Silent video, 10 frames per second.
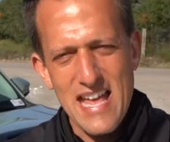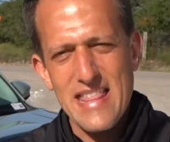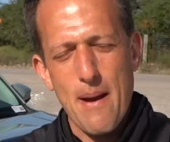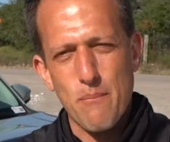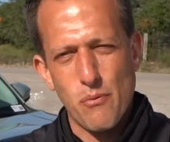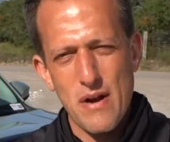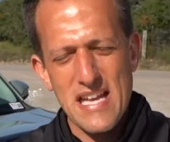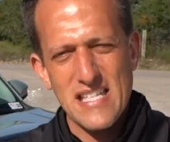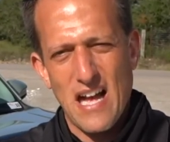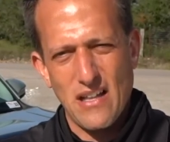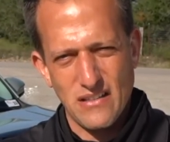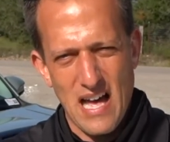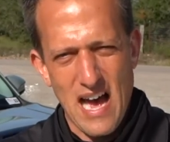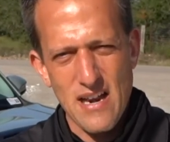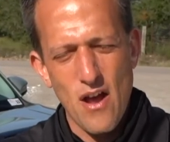that brings a
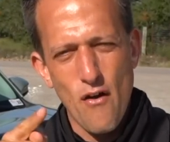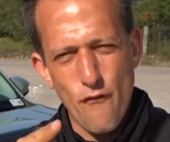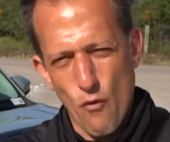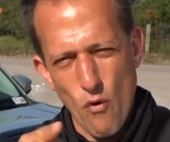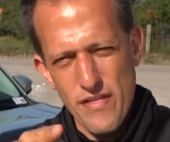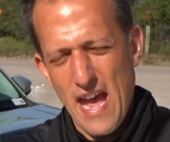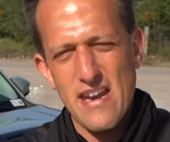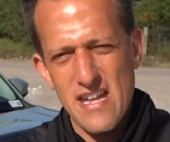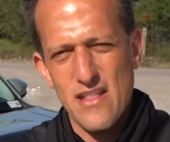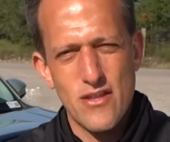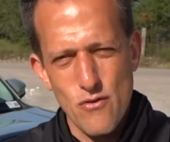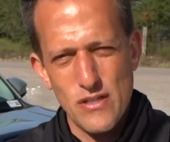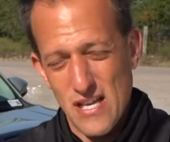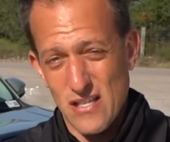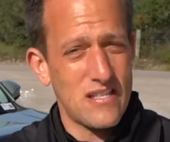lot for that
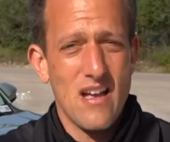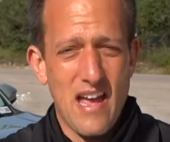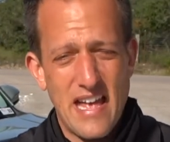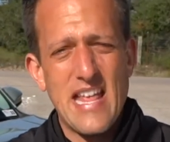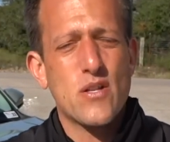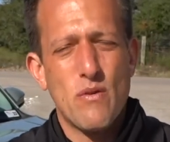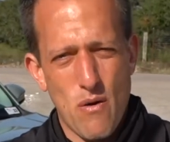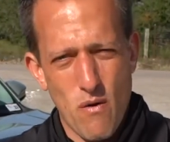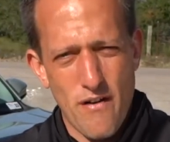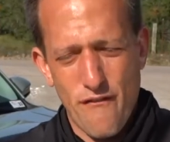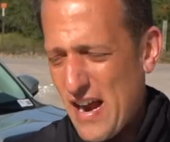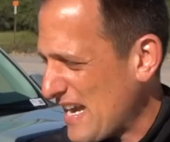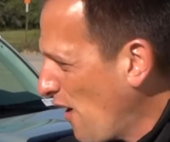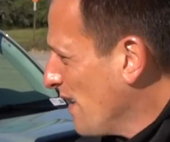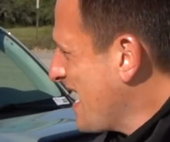enthusiast? And that's what I want to find
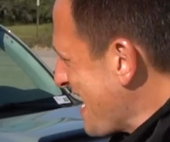out.